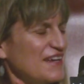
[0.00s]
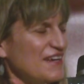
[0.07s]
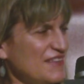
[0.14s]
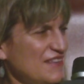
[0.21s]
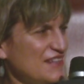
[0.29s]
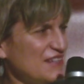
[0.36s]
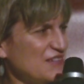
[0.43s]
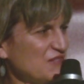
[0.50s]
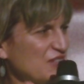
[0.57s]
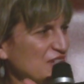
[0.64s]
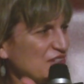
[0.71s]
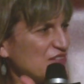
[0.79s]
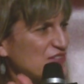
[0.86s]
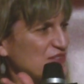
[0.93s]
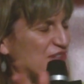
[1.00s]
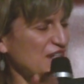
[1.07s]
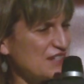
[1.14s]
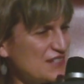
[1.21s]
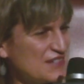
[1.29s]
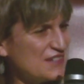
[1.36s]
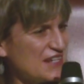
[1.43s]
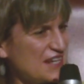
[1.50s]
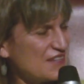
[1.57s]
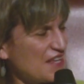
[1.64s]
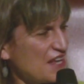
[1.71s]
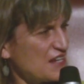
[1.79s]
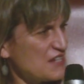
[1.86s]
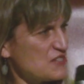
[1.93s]
and then we're trying to take
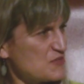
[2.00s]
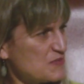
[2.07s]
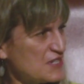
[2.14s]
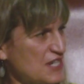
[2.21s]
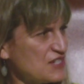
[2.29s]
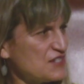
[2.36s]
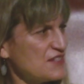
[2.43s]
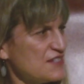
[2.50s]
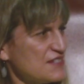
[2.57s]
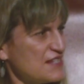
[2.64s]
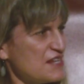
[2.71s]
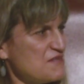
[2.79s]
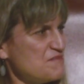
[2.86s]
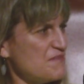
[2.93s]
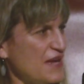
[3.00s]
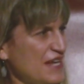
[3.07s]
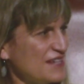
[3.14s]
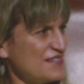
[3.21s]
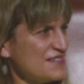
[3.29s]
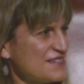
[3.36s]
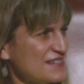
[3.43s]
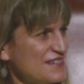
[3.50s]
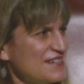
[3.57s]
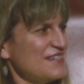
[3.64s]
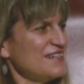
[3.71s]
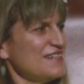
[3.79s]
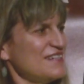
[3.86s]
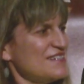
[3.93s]
that instrumentation, the same bands and
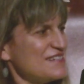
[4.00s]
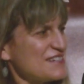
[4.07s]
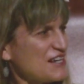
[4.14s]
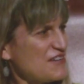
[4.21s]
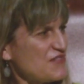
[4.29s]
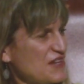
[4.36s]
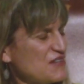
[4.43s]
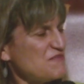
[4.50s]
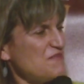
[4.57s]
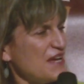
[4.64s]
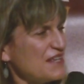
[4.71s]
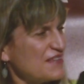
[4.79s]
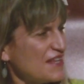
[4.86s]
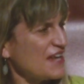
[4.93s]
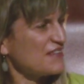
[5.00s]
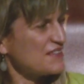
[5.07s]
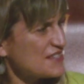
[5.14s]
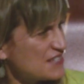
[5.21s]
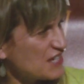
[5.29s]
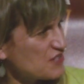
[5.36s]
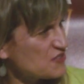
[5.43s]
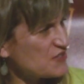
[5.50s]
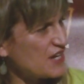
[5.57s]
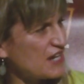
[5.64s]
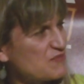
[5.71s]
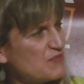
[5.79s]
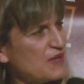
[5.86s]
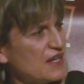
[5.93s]
stuff, and make that the
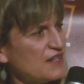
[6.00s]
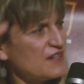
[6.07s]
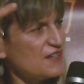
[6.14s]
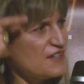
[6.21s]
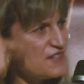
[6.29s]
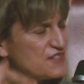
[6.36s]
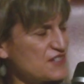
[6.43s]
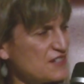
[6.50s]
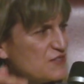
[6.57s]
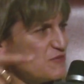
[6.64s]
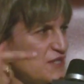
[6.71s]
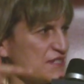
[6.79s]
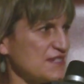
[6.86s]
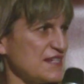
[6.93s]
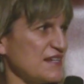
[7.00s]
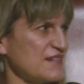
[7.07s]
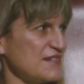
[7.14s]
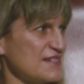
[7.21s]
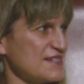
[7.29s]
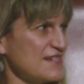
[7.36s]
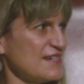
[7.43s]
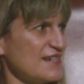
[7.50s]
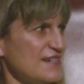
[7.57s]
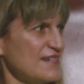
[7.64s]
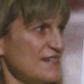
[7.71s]
soundtrack, but also with sound design.